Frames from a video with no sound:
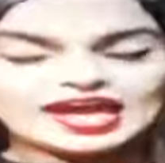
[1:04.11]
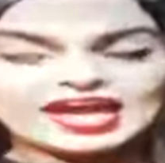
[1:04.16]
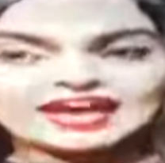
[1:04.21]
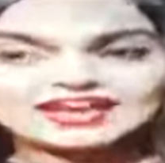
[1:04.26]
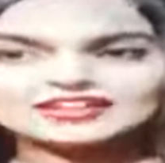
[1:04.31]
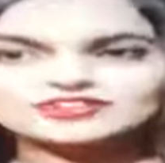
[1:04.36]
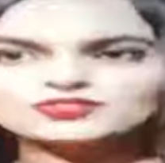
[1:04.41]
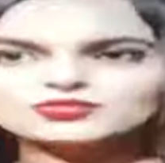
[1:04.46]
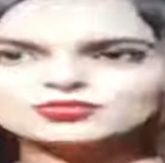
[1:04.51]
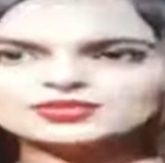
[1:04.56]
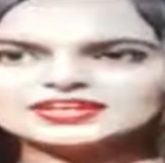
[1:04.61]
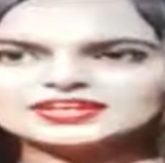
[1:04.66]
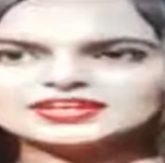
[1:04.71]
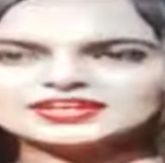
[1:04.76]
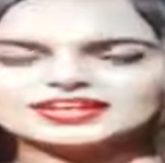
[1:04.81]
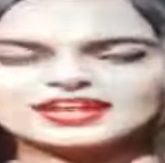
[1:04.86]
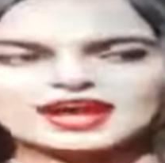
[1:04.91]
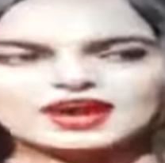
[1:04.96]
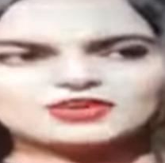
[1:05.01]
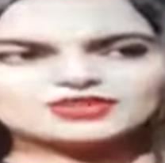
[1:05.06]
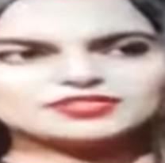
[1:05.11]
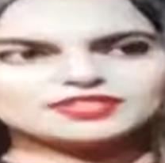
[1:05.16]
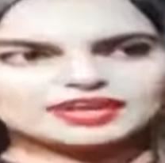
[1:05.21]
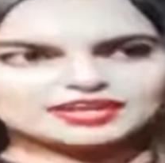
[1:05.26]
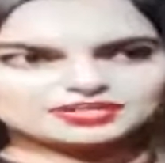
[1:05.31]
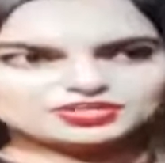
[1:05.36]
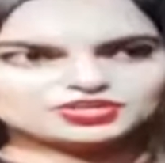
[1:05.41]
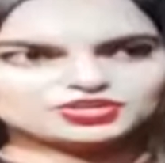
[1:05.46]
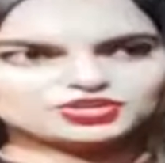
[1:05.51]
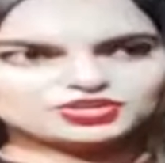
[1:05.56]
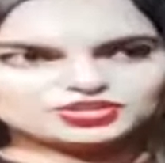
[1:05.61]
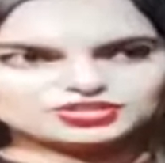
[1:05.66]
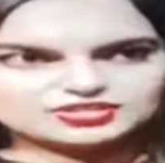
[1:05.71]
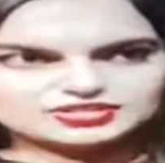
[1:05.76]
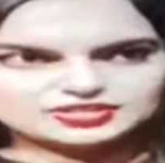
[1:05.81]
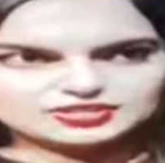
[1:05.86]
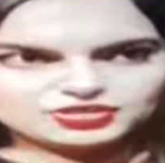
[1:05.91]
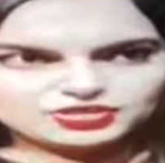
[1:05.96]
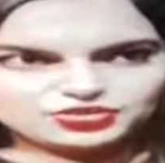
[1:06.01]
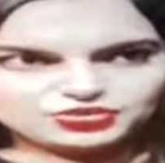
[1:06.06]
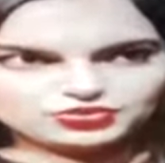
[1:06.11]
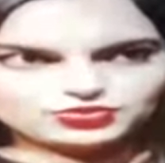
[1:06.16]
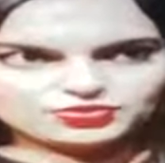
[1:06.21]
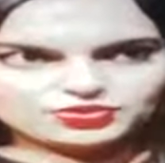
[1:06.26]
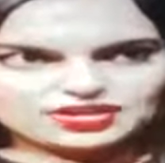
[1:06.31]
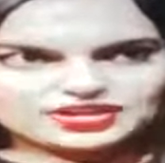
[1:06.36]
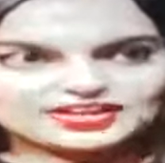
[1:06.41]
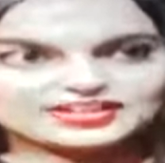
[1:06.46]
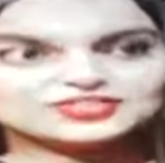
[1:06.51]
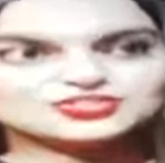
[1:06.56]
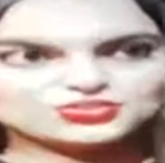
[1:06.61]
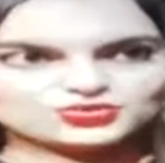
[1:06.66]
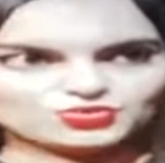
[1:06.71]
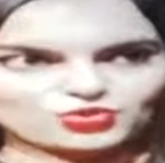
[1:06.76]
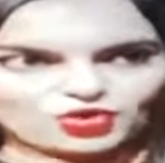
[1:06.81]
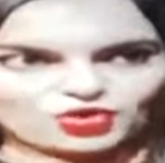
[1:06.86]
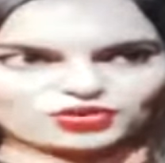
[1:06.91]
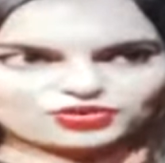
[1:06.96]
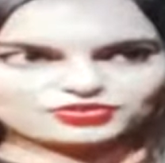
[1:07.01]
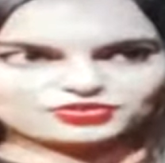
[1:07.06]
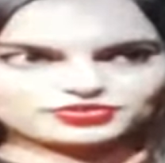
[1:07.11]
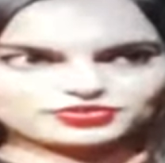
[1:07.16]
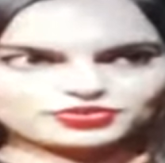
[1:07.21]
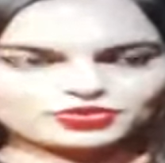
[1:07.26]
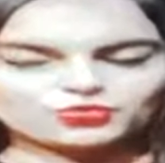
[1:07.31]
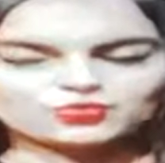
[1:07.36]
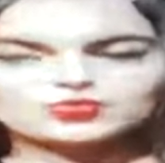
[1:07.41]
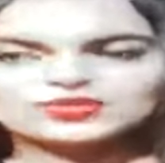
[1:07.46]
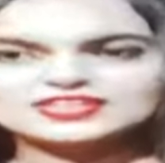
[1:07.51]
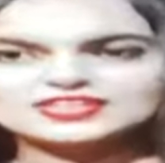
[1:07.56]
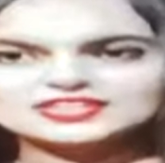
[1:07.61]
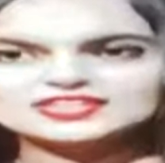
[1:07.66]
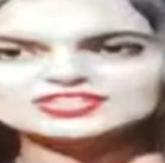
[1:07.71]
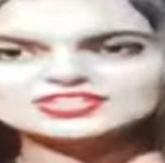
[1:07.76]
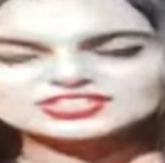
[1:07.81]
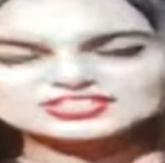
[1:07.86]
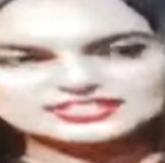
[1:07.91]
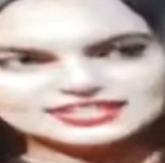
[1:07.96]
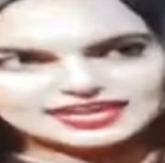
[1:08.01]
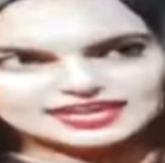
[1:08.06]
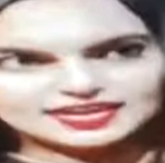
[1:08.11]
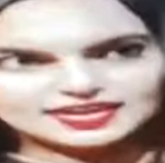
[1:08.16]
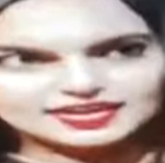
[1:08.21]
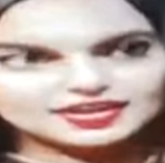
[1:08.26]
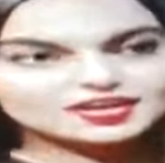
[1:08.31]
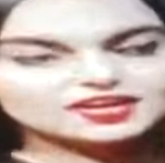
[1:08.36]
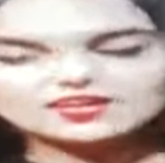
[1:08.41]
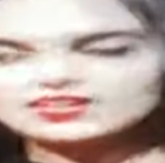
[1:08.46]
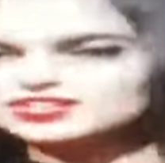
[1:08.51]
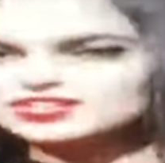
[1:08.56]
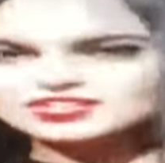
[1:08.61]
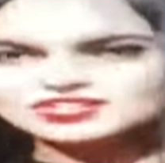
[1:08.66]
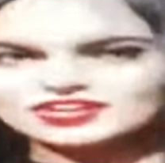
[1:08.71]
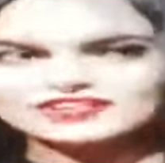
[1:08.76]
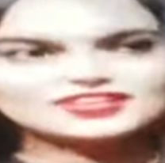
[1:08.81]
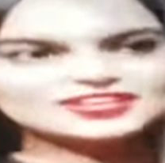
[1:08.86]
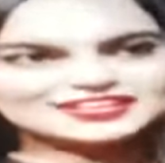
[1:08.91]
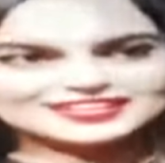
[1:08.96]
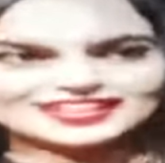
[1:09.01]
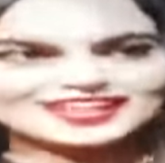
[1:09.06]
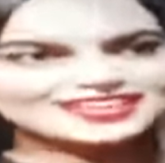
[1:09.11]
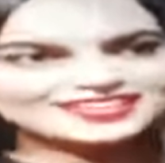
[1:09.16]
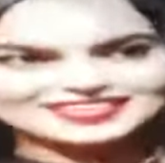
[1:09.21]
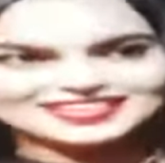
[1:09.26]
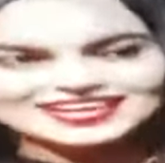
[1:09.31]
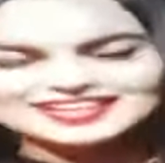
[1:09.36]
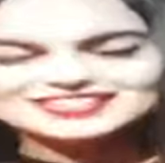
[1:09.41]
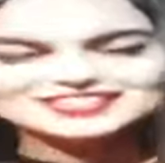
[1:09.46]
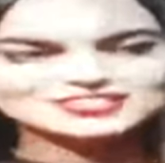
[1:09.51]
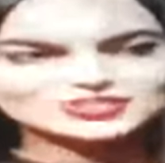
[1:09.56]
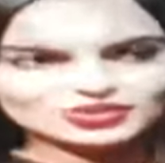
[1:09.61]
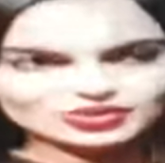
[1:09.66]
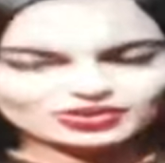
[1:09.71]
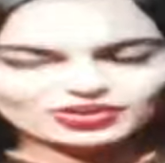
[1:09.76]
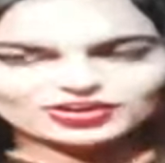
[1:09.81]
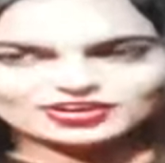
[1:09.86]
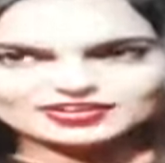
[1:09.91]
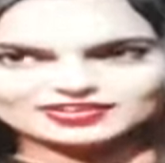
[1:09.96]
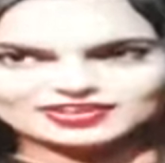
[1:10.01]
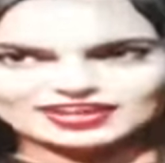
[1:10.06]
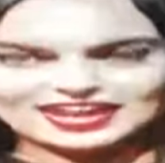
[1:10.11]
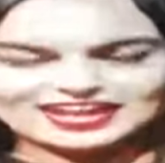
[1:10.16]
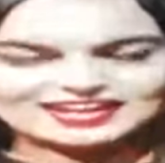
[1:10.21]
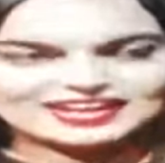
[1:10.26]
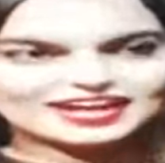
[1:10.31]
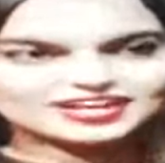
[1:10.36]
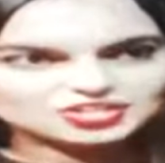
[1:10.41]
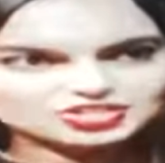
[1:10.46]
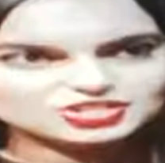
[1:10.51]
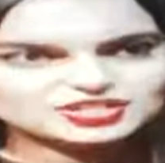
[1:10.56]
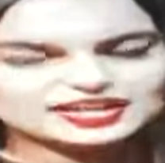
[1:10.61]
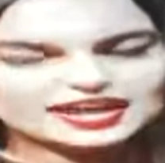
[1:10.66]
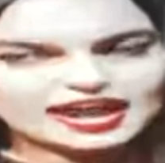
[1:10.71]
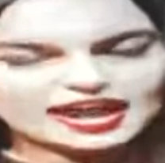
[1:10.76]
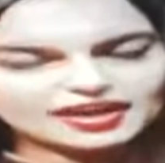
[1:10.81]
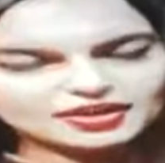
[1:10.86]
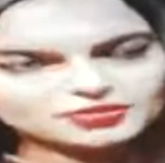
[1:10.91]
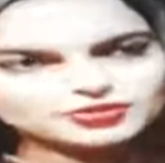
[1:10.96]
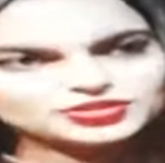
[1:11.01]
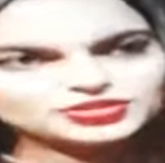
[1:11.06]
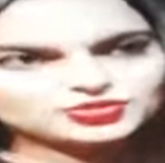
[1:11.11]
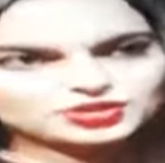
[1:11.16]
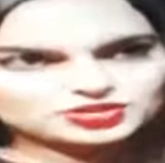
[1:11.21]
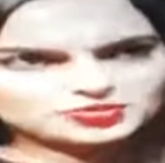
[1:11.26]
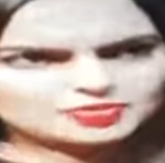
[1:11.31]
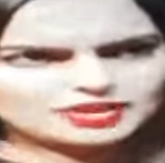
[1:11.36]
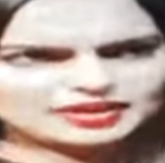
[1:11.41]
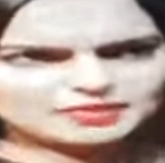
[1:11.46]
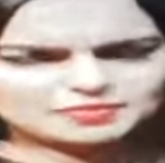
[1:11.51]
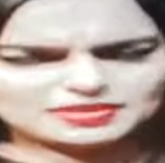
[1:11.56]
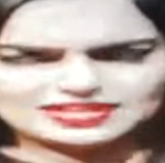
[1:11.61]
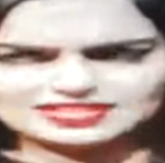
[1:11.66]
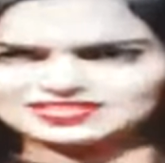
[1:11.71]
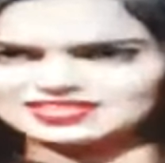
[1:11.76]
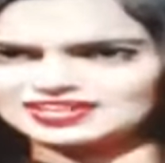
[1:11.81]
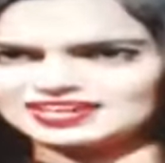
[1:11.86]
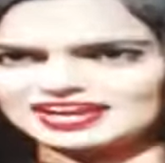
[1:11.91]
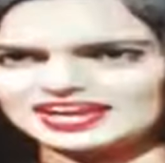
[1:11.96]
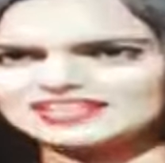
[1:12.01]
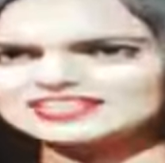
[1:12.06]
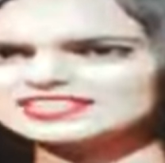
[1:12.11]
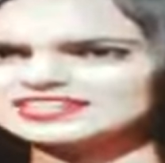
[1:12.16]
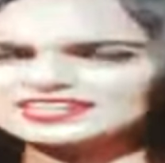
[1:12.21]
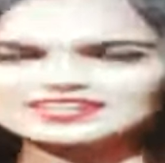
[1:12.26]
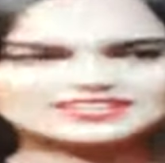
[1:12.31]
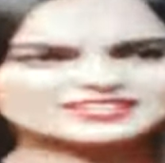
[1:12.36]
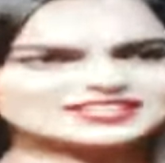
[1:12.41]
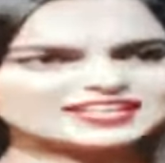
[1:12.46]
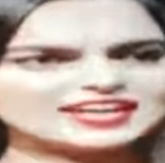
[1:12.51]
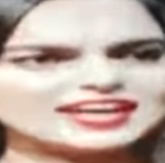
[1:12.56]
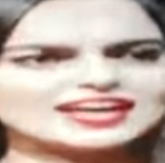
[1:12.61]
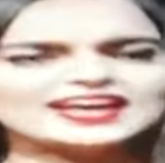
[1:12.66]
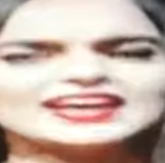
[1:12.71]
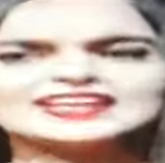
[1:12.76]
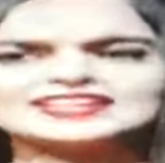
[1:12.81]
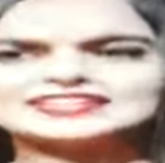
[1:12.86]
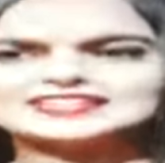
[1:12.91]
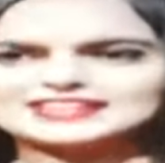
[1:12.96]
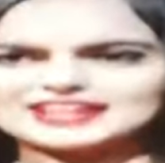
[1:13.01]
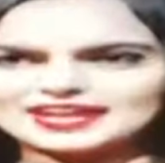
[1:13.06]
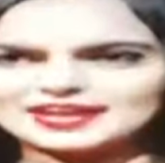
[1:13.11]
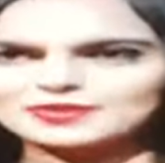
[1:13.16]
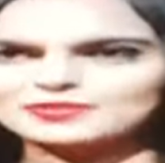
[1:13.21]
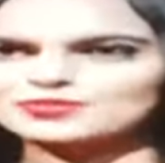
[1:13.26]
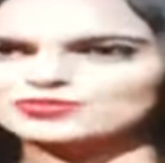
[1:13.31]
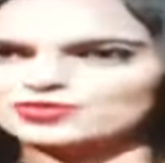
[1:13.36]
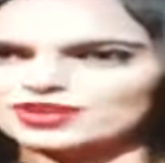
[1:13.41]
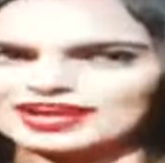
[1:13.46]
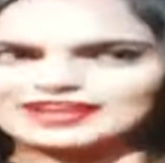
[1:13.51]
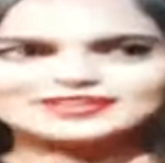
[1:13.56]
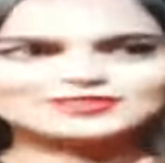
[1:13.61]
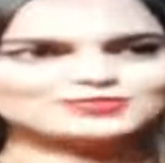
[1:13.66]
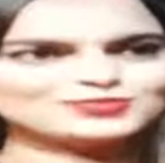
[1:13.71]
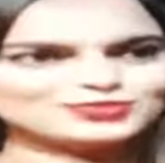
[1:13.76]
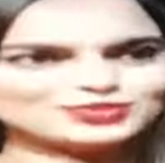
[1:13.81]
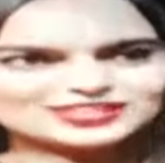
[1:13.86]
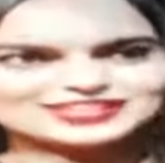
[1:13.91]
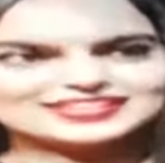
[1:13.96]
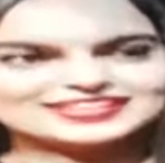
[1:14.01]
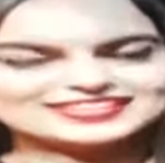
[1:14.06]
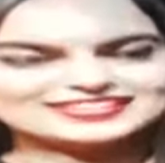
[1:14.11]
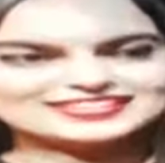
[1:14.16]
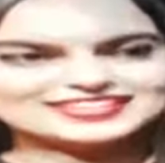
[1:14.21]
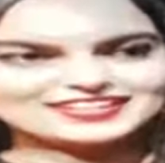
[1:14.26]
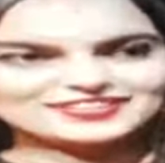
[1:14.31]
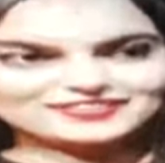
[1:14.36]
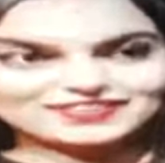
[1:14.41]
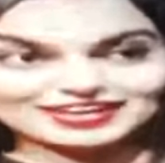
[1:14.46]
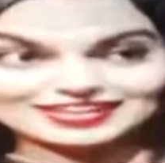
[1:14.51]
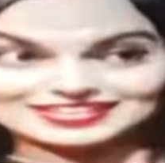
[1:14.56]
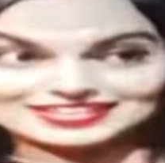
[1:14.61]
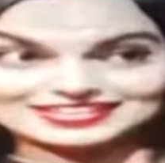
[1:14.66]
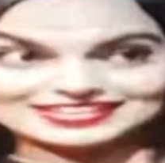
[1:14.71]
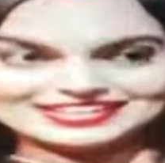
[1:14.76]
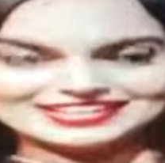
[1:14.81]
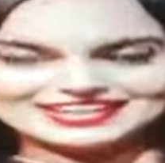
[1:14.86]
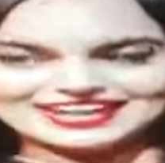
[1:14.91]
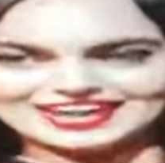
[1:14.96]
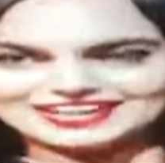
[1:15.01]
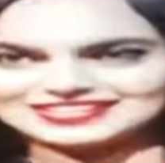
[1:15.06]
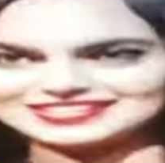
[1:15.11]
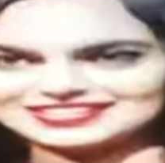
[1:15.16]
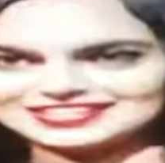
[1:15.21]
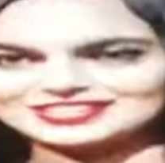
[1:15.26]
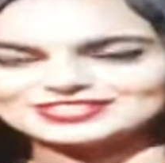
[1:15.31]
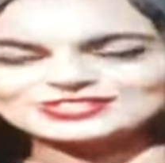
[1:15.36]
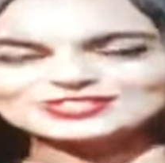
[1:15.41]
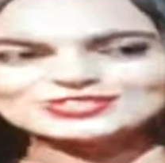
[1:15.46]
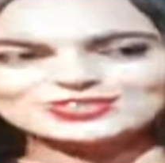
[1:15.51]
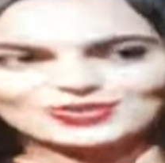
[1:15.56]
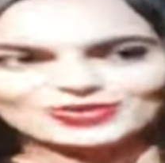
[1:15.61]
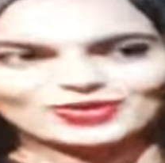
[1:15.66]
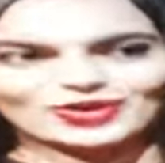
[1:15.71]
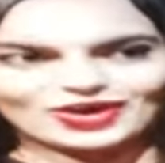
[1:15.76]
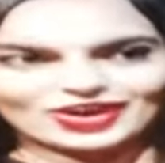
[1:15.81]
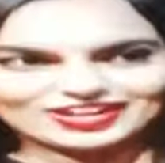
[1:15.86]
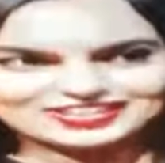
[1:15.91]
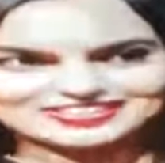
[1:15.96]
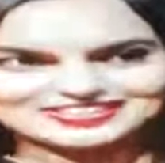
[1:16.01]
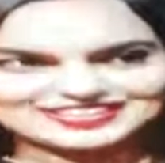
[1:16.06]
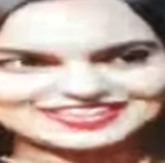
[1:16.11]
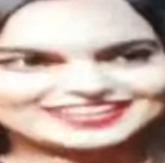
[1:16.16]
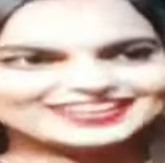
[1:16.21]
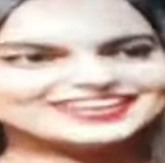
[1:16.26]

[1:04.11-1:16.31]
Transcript: And if we allow that to continue, it's wrong. We need to say, sorry, that's not on. And actually, I went to watch Black Panther, and I think it's damn right brilliant. In fact, the lead actor is so hot.